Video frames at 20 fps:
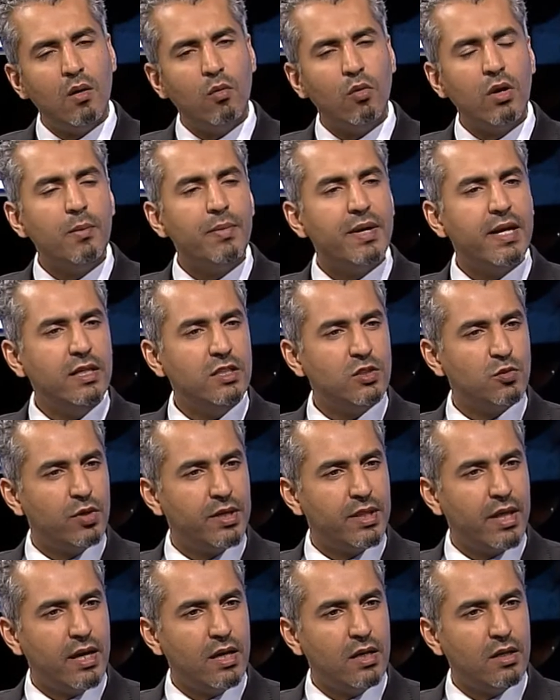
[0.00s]
Well, it begins
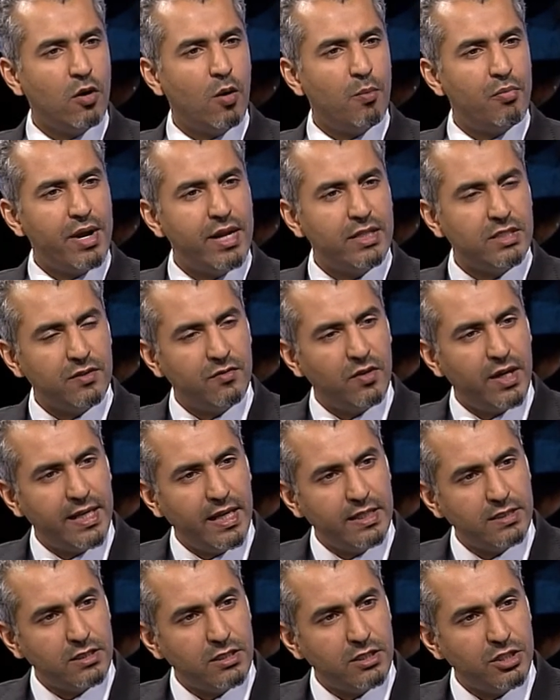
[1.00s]
with a comprehensive
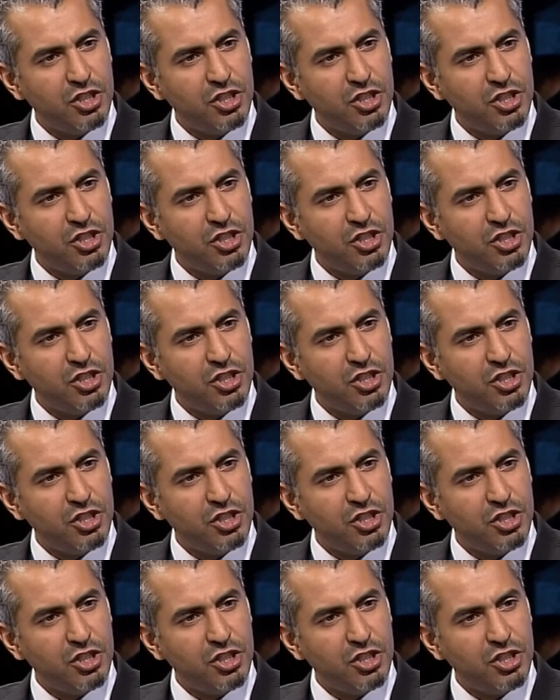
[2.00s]
identity